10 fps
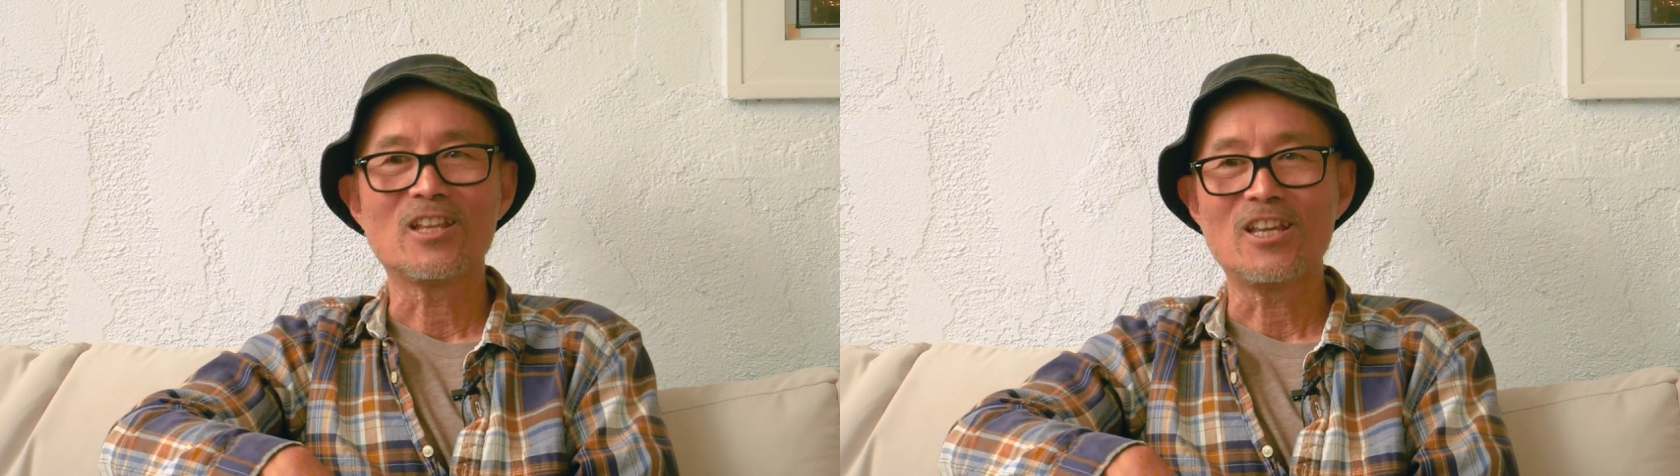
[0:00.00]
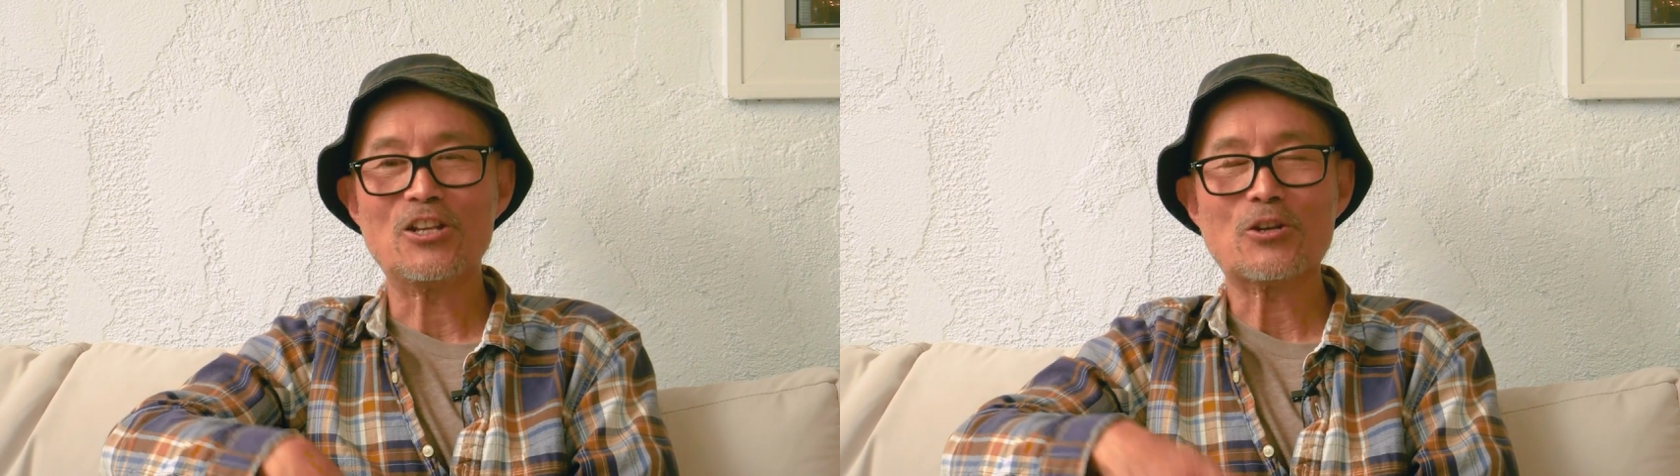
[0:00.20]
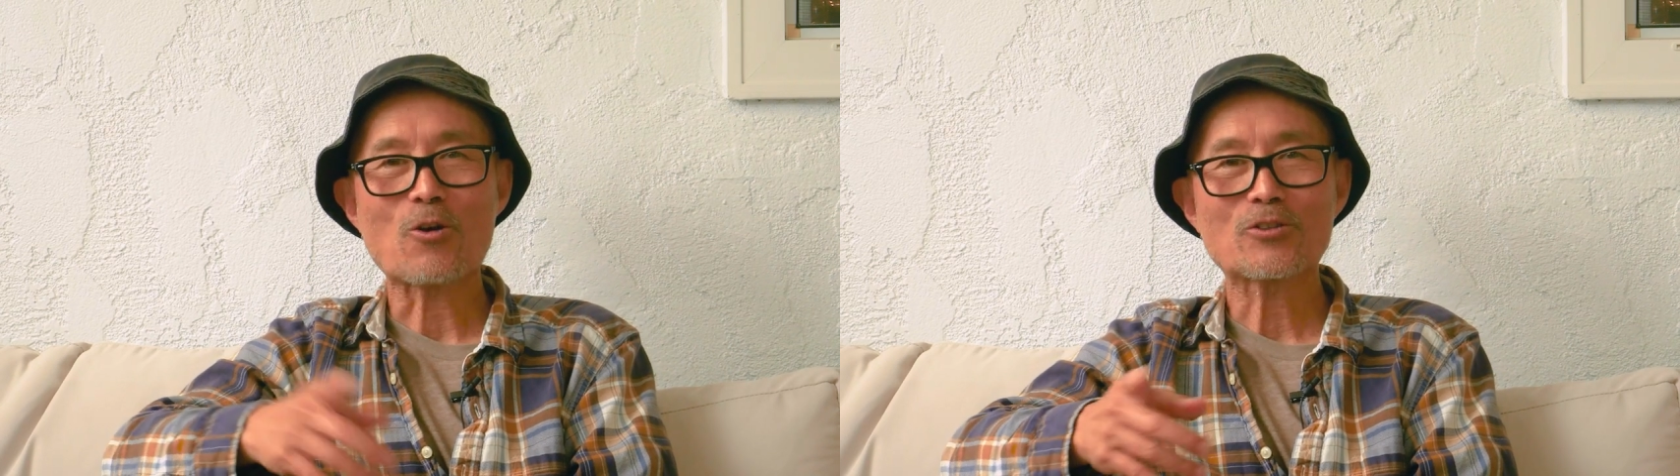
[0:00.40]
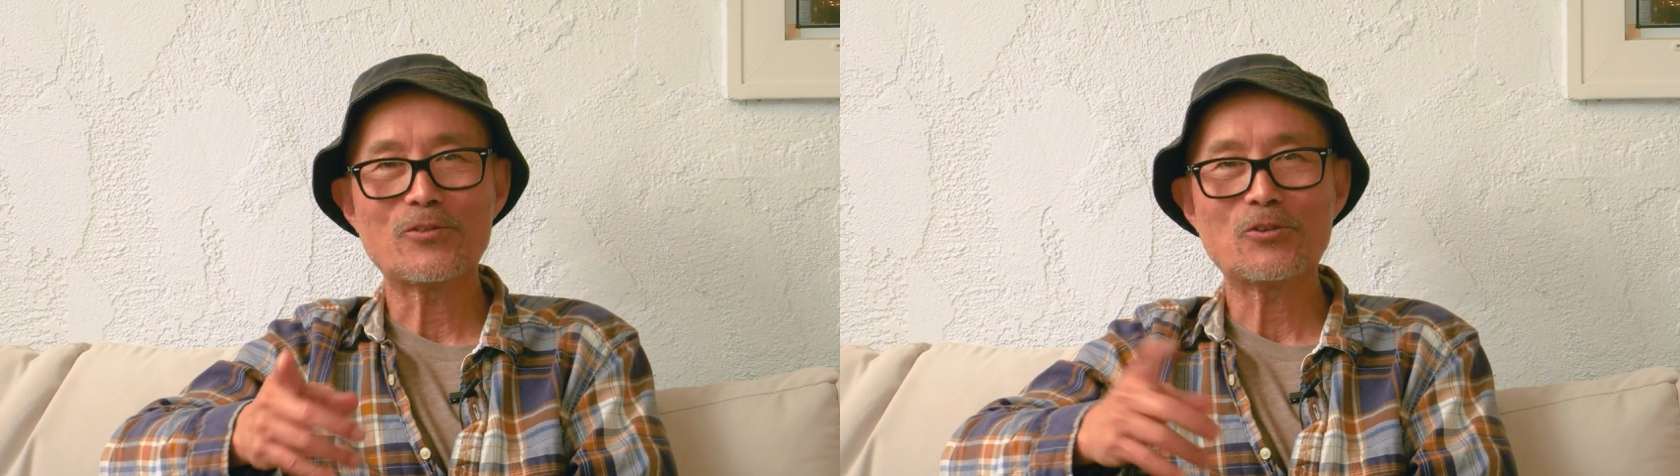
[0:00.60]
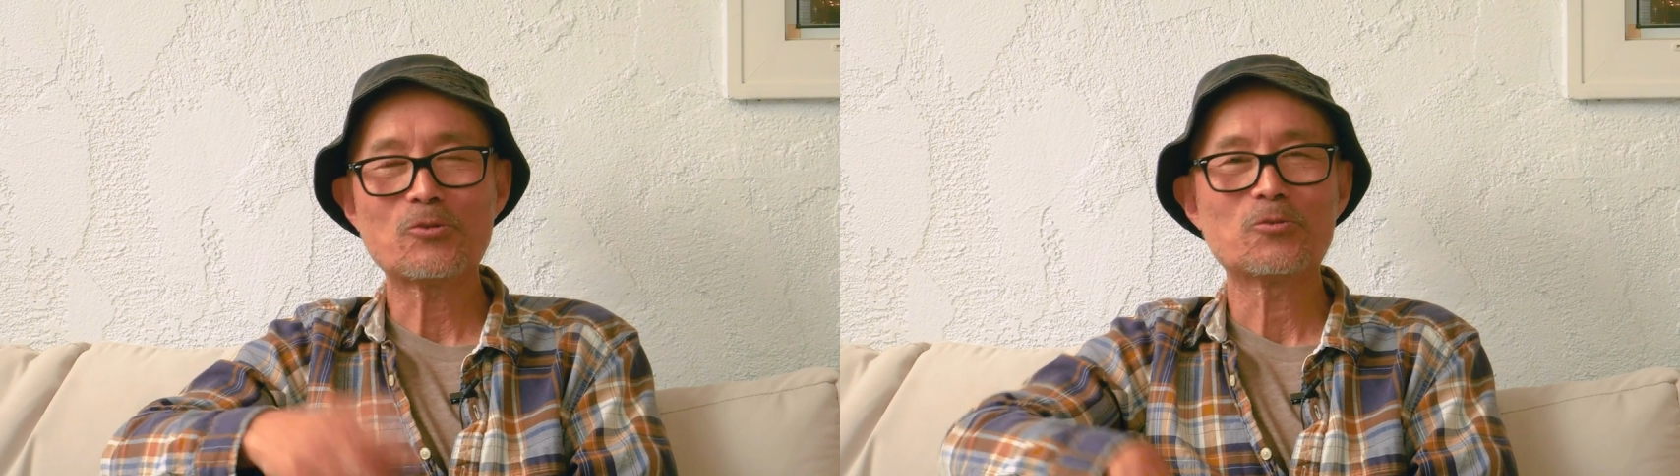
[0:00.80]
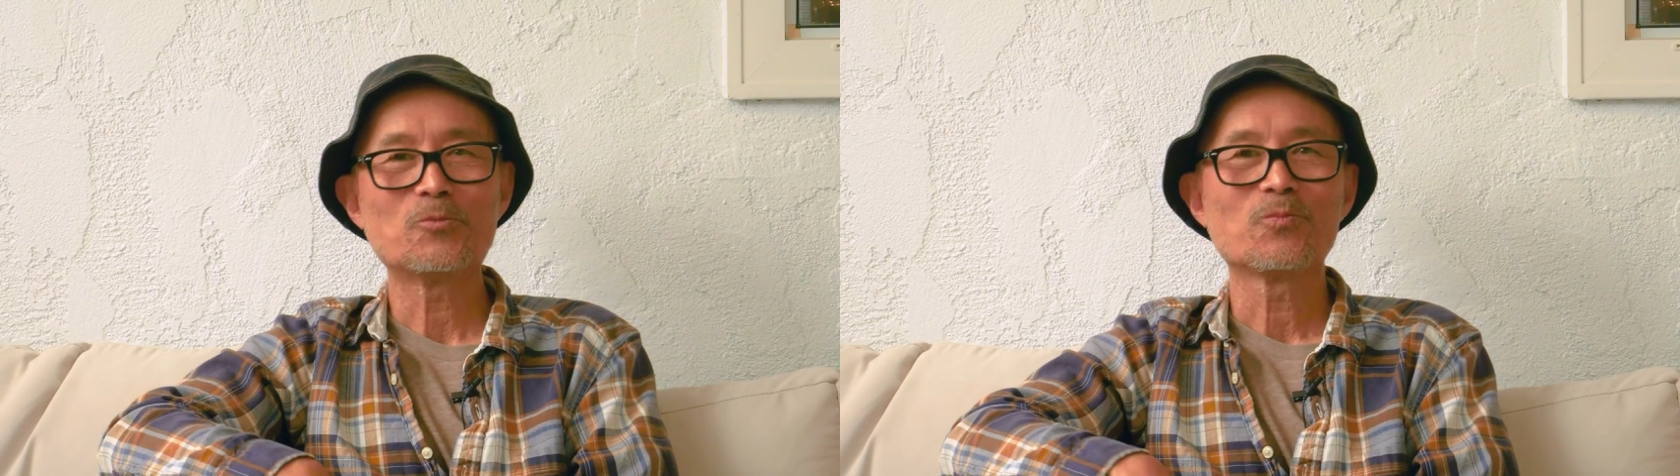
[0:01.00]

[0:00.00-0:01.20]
in Knoxville,